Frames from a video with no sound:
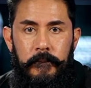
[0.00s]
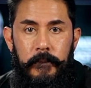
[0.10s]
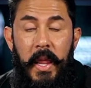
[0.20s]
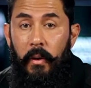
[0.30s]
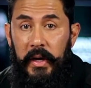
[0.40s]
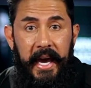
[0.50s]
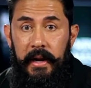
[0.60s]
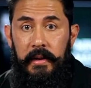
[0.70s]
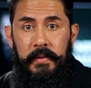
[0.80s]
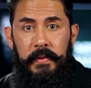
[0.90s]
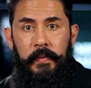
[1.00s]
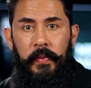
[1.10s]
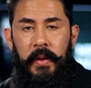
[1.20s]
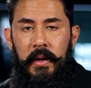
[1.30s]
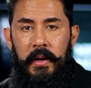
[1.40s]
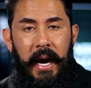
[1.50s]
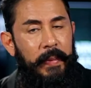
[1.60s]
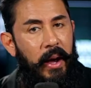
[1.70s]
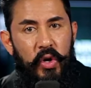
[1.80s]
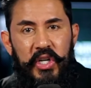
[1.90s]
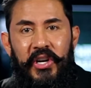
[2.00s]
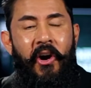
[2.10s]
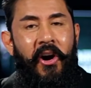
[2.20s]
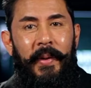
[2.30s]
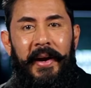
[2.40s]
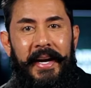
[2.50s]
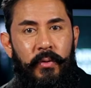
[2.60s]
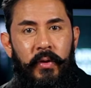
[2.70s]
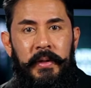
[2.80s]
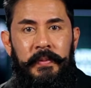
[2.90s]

Now, again, I'm not wishing harm on anyone.